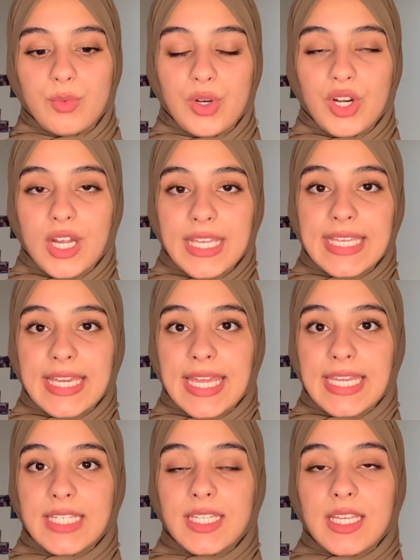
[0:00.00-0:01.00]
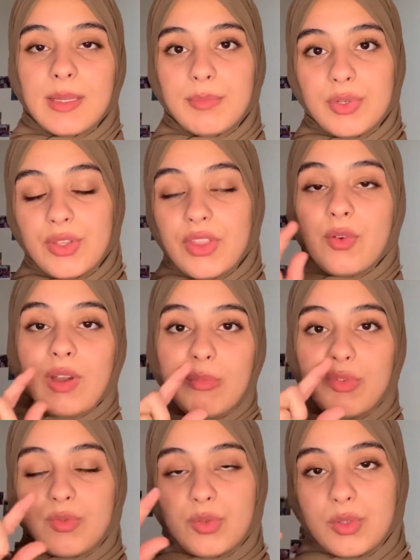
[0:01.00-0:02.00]
where I can put the
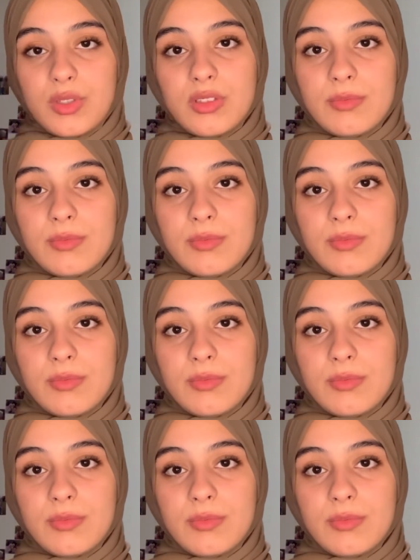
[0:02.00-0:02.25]
grammar rule,